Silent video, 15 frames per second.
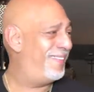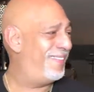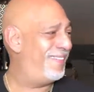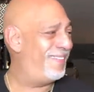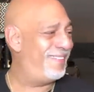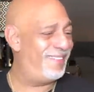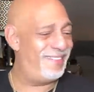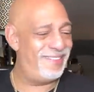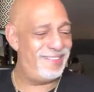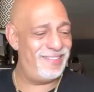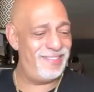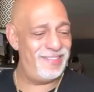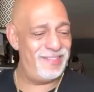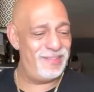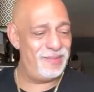
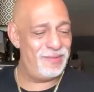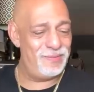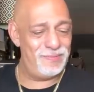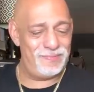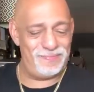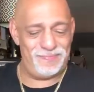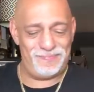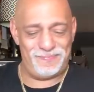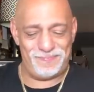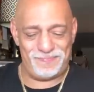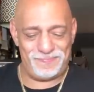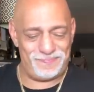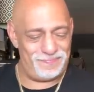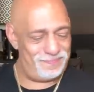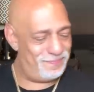
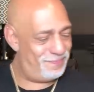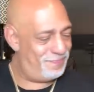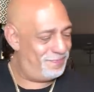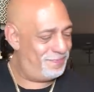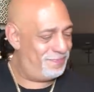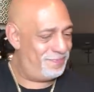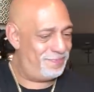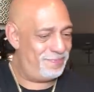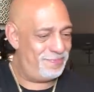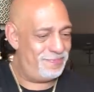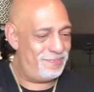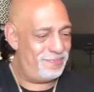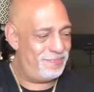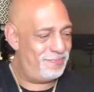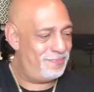
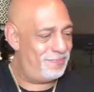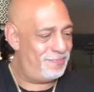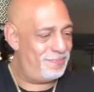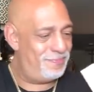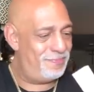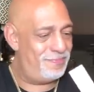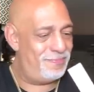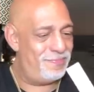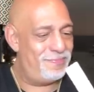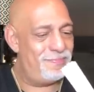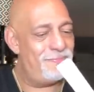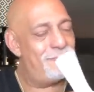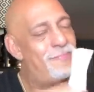This person isn't speaking.